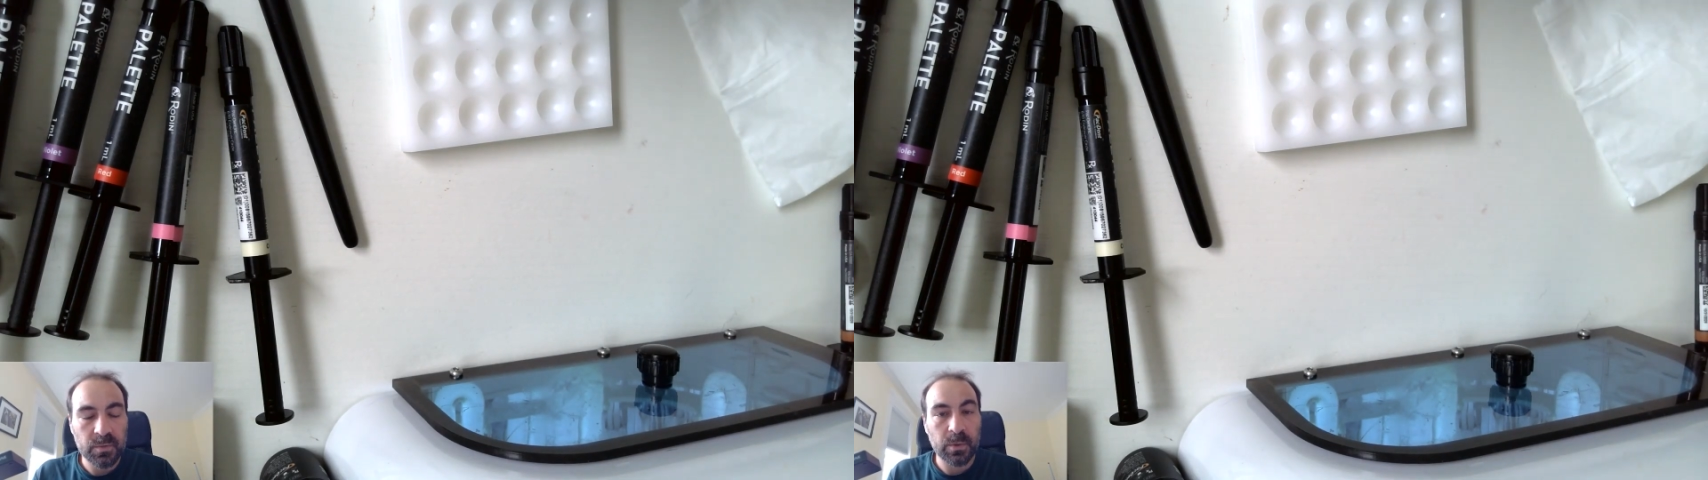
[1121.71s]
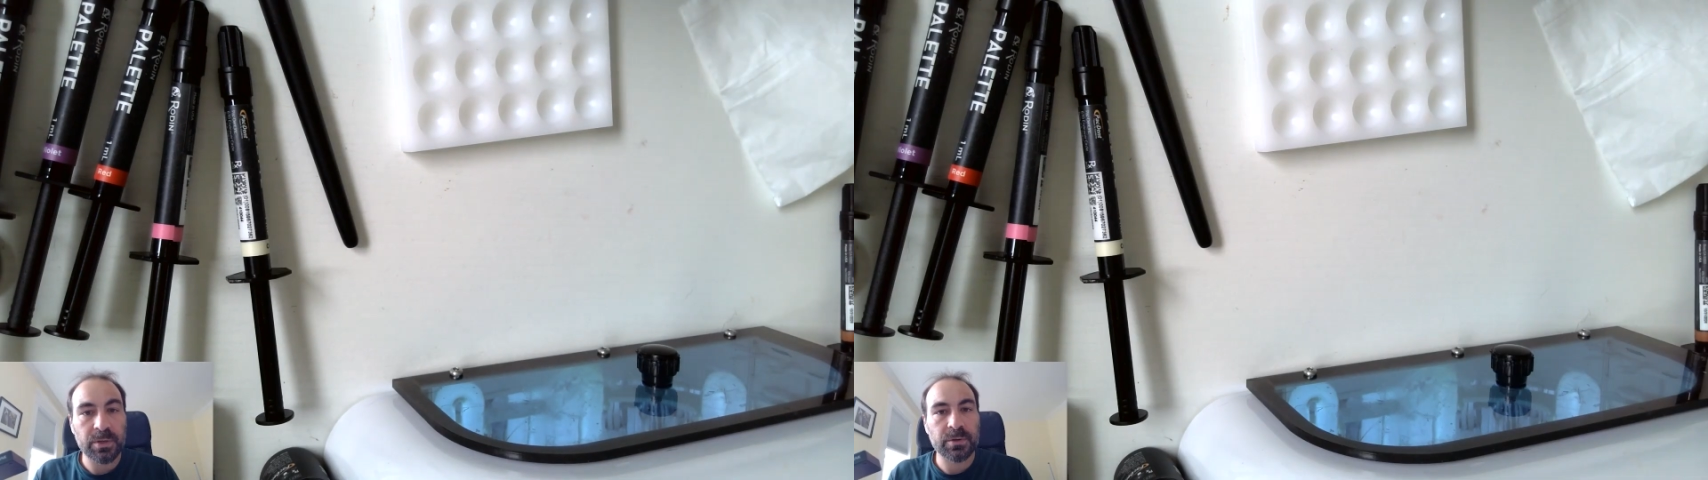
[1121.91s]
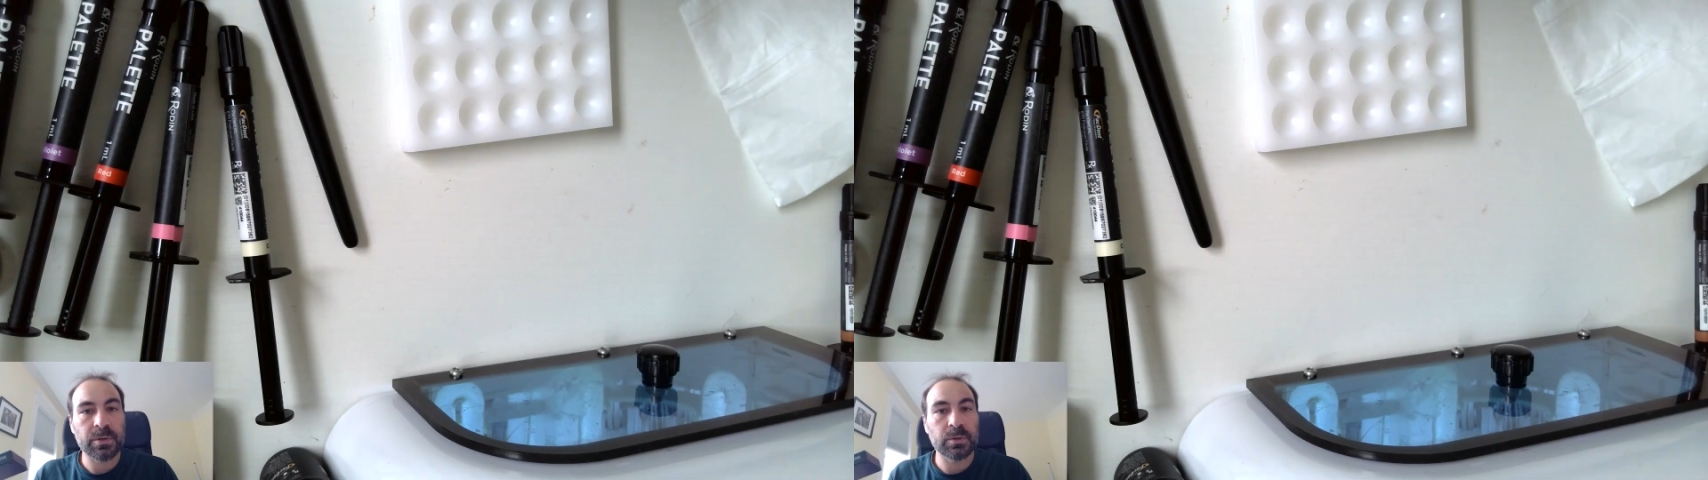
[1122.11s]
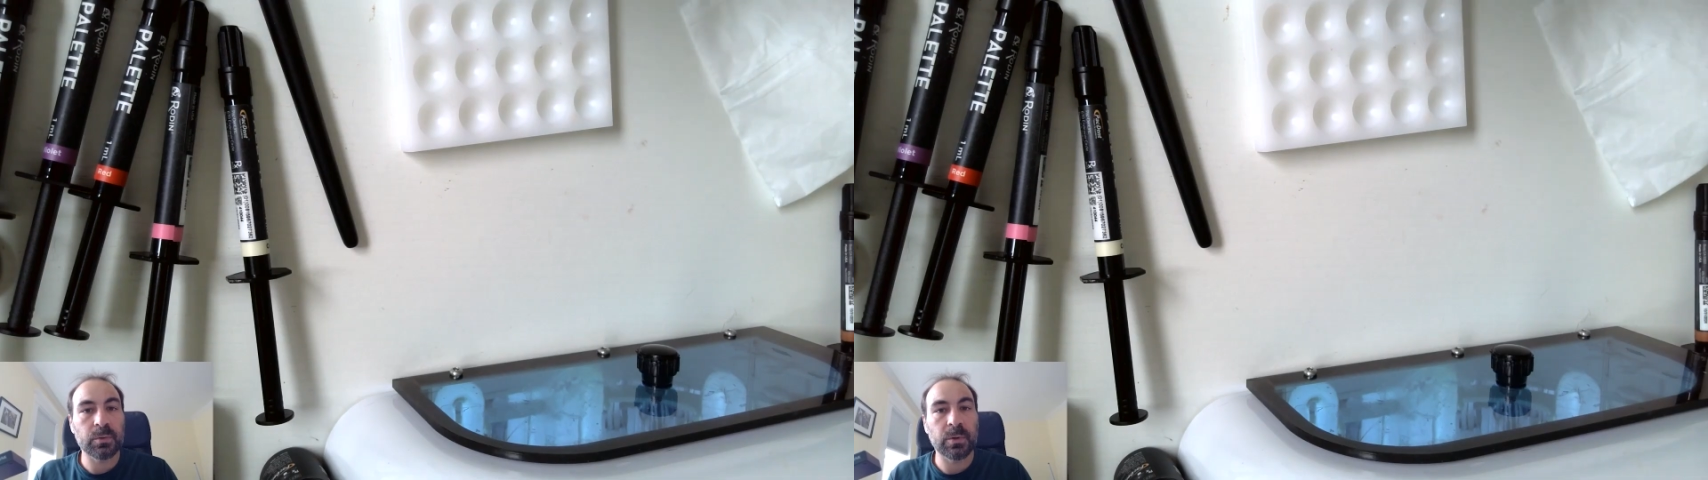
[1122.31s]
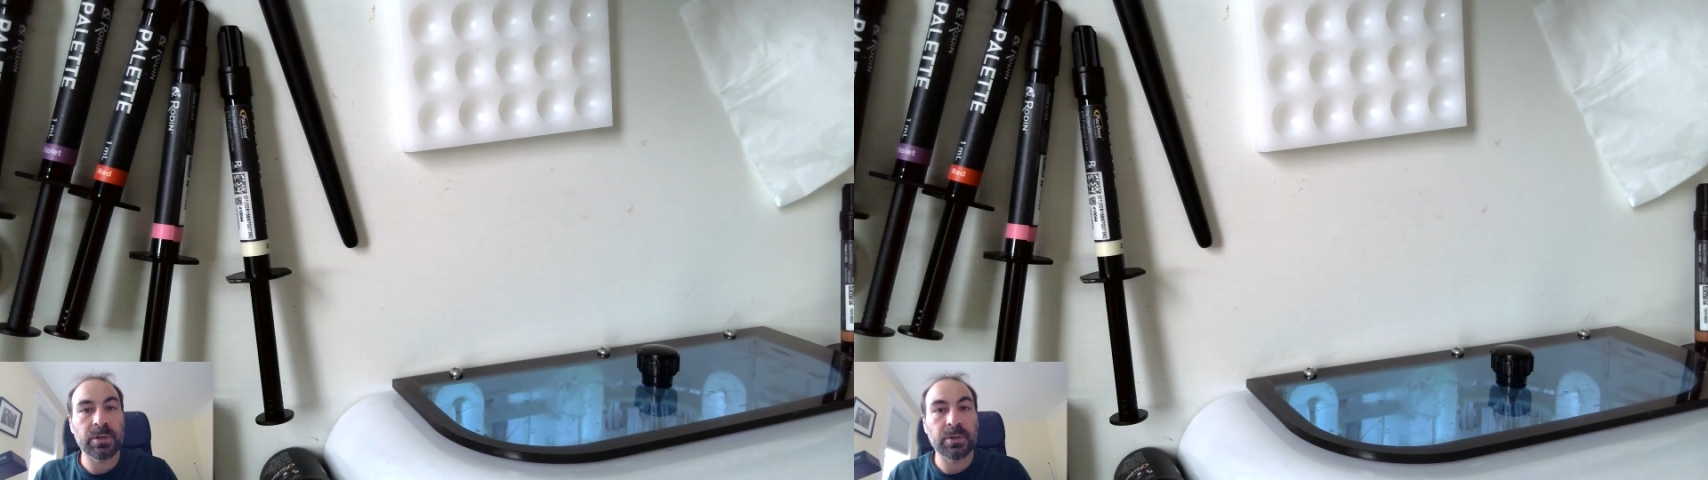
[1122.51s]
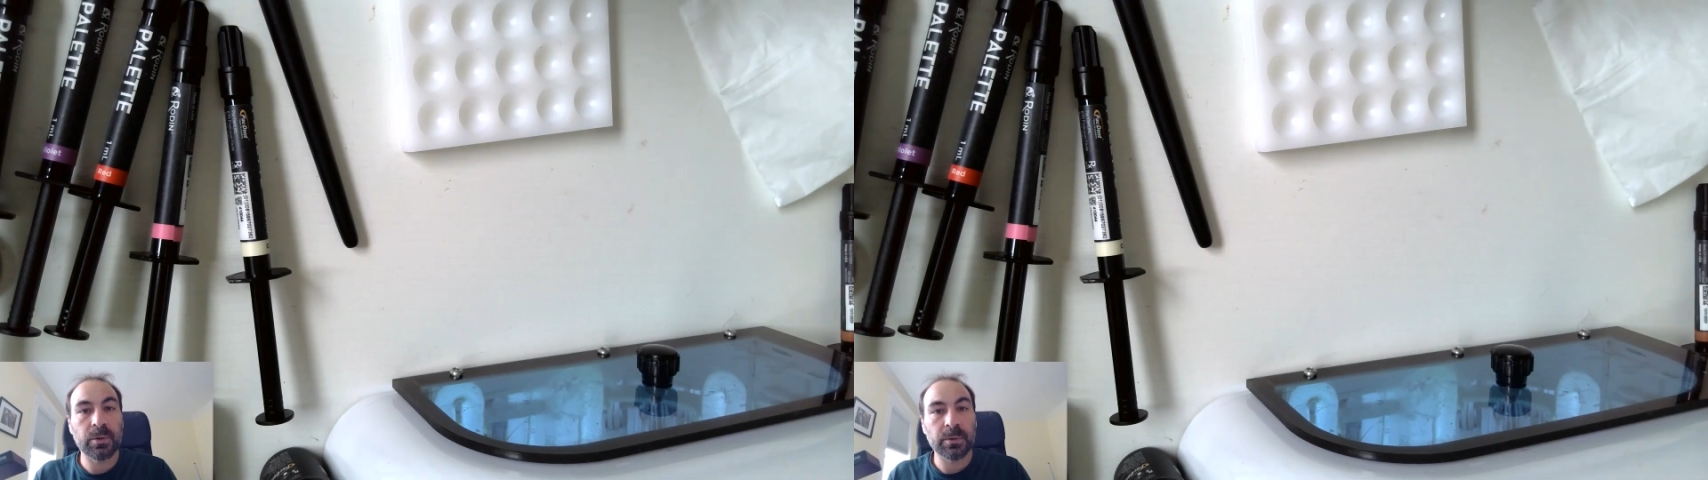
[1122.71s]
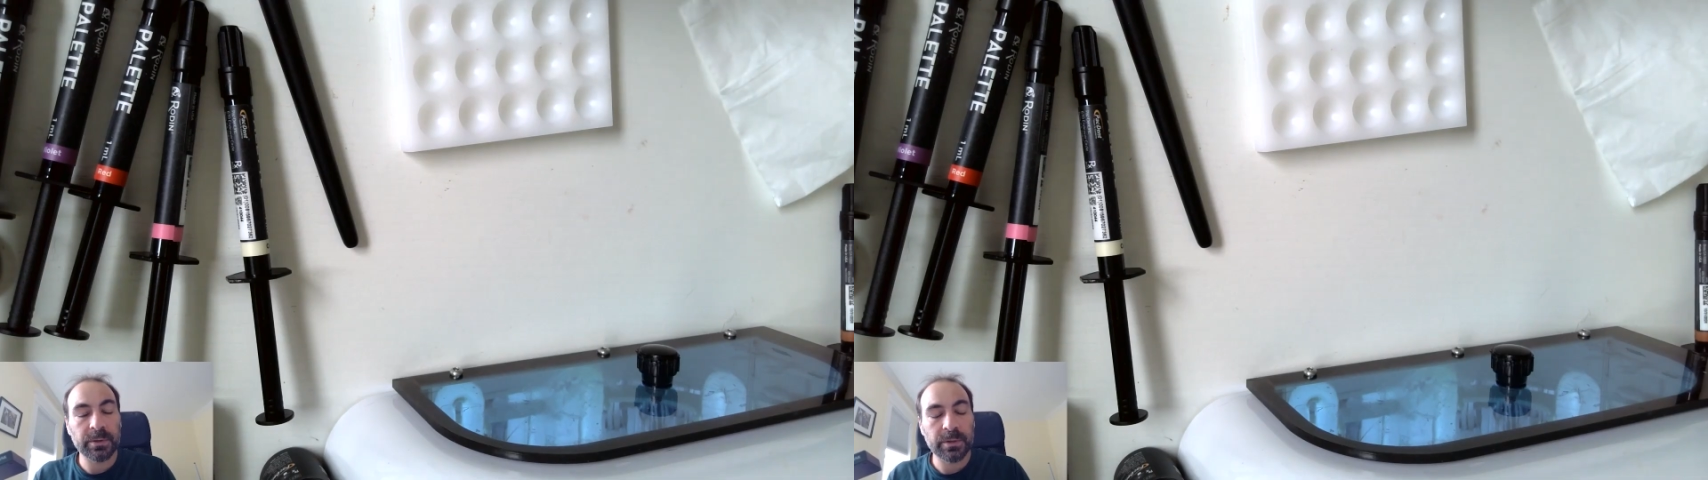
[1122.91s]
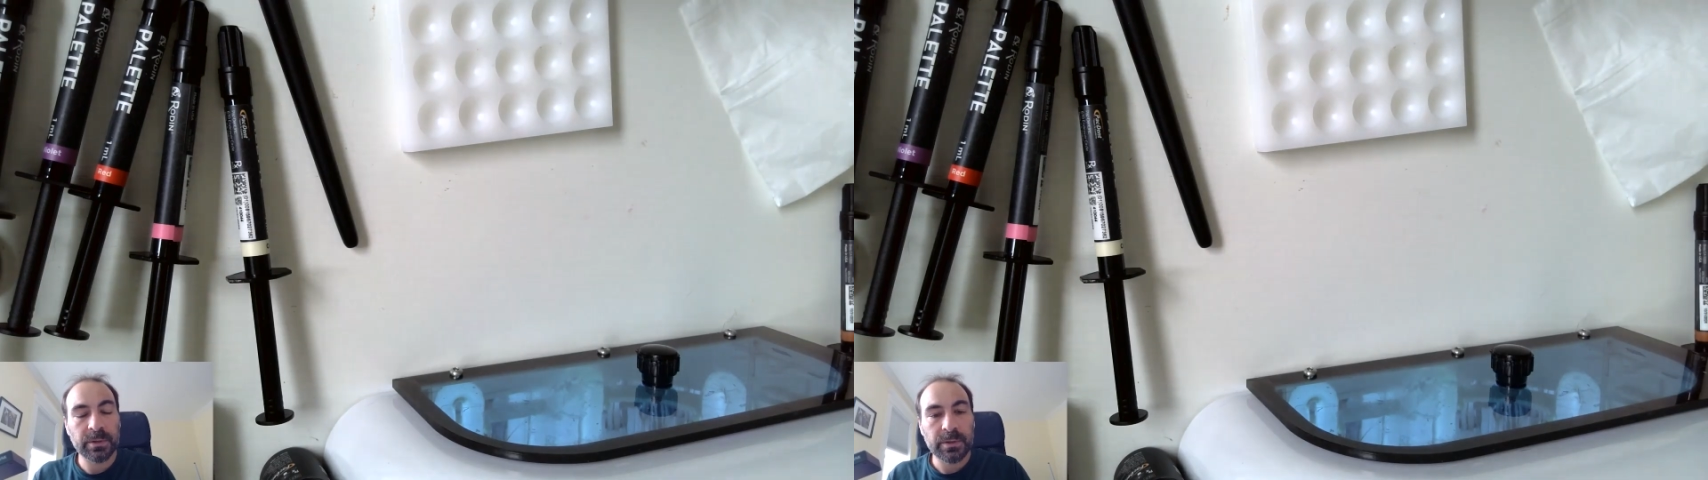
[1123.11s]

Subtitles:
when you're doing your